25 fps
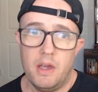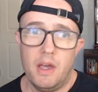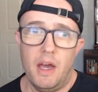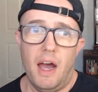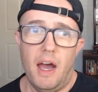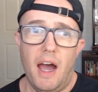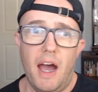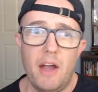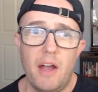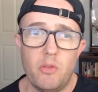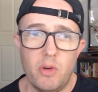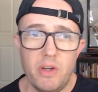
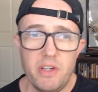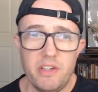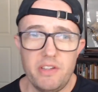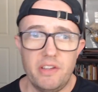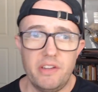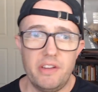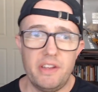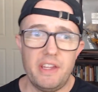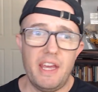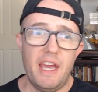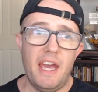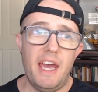I
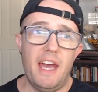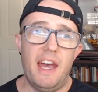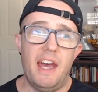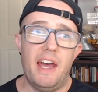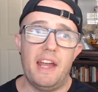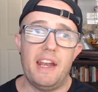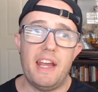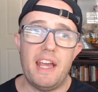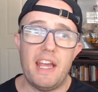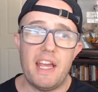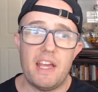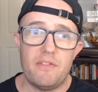recently
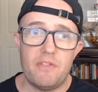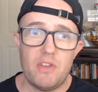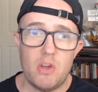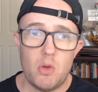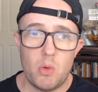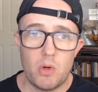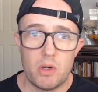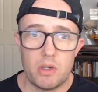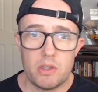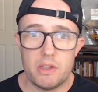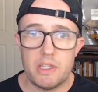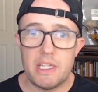had a
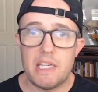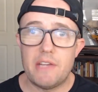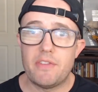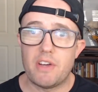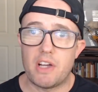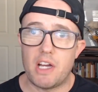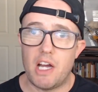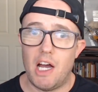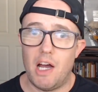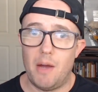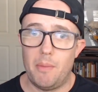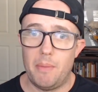viewer leave a
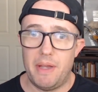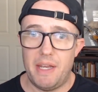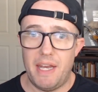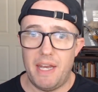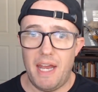comment